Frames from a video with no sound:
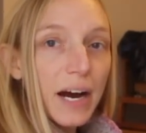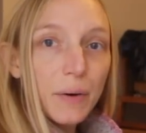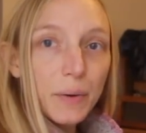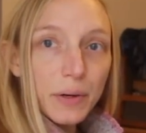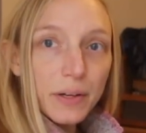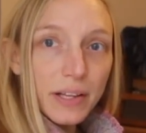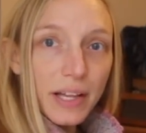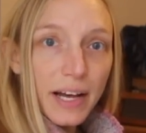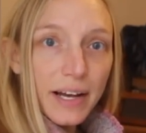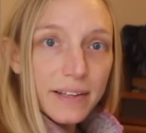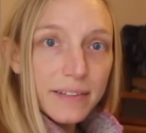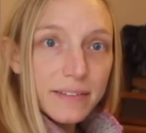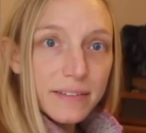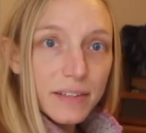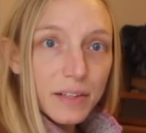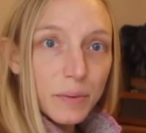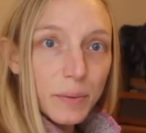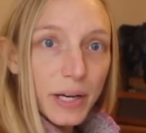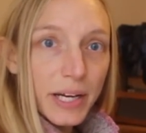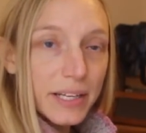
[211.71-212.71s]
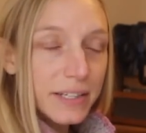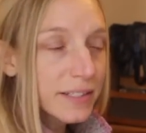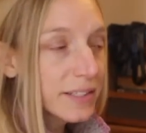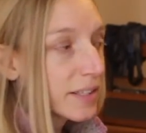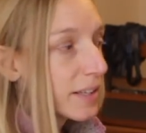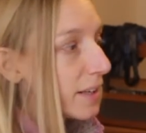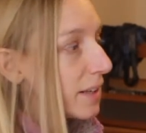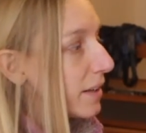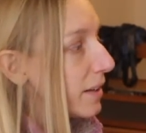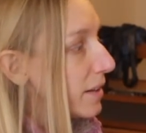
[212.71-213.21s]
hourglass silhouette,
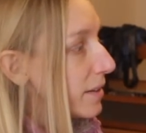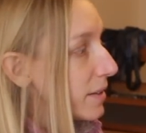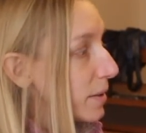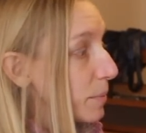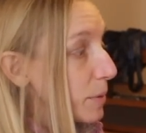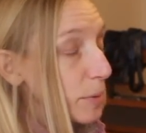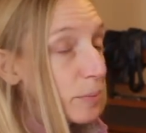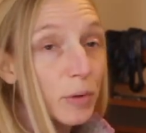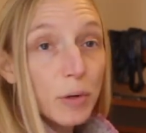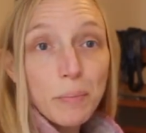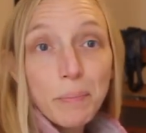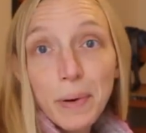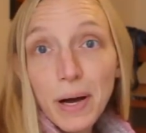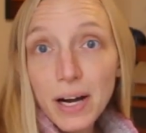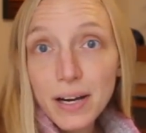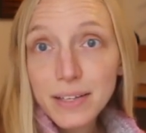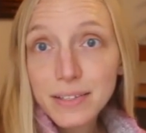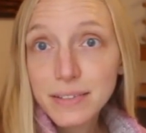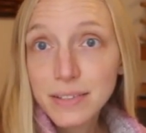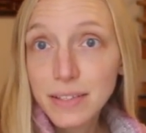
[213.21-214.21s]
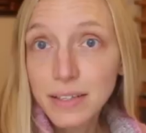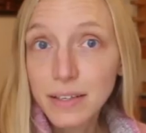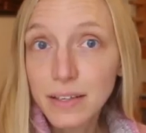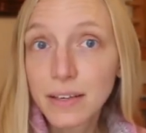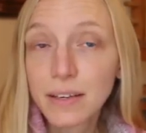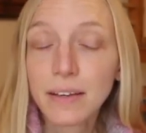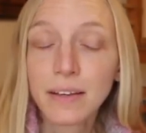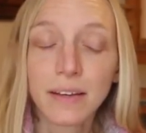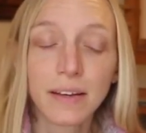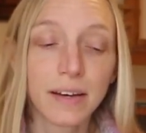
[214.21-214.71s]
something more
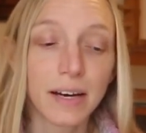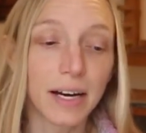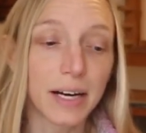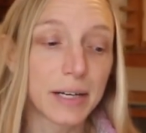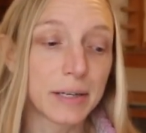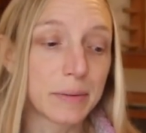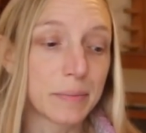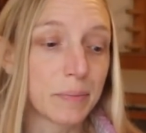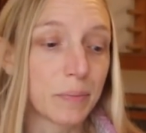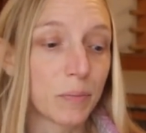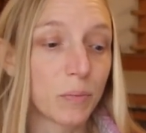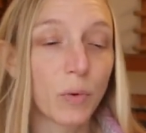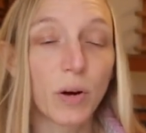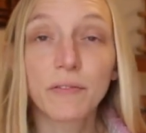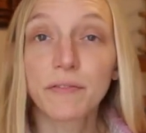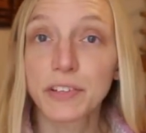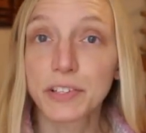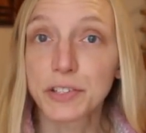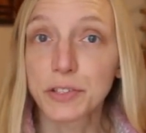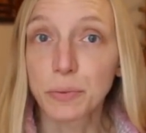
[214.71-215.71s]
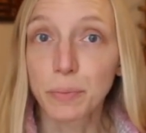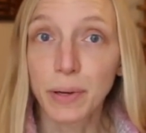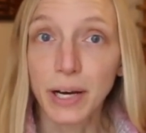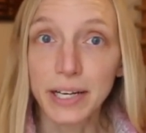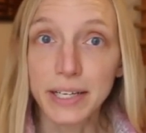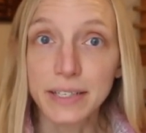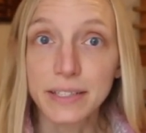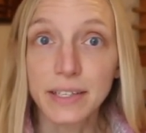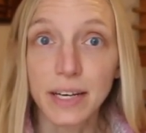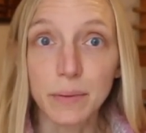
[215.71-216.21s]
boxy, um, what fits your
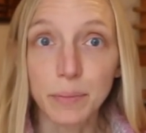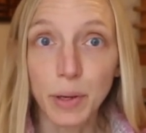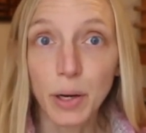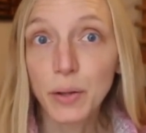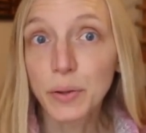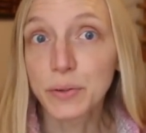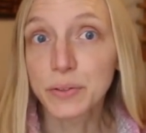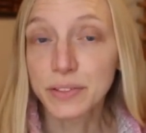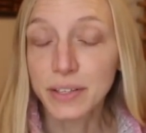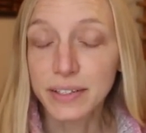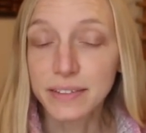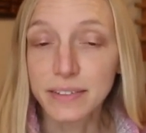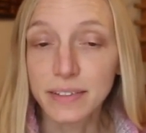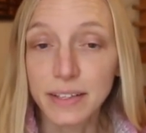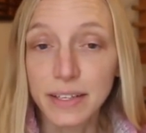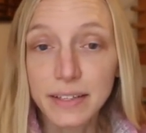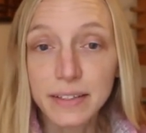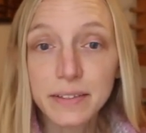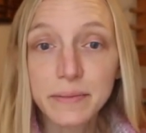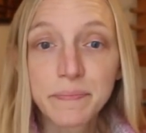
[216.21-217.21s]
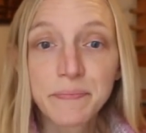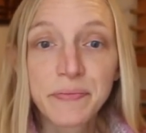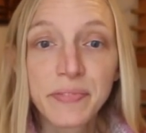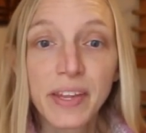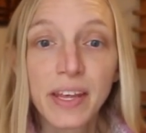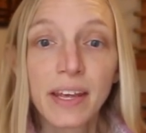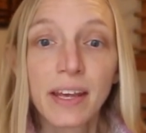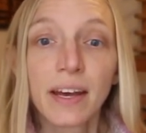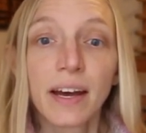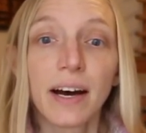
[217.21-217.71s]
body type, all those kinds of things.
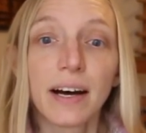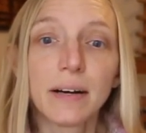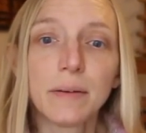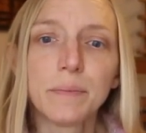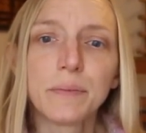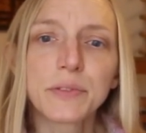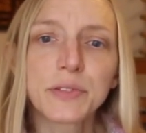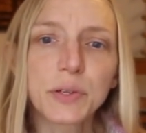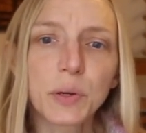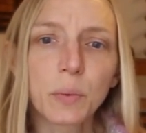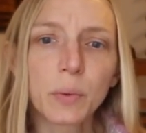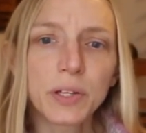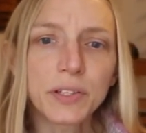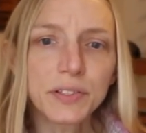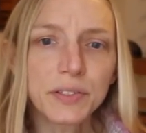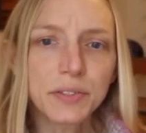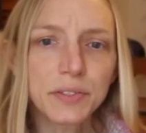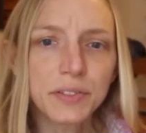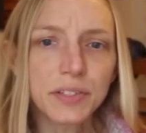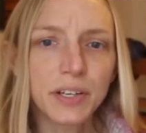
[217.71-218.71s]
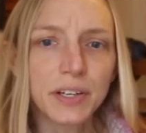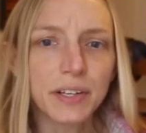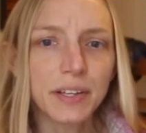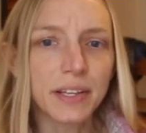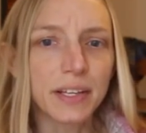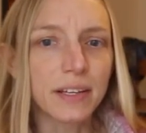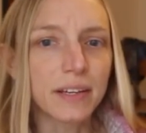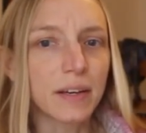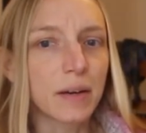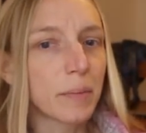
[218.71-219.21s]
Um, so once you start
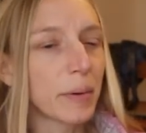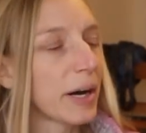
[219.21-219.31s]
thinking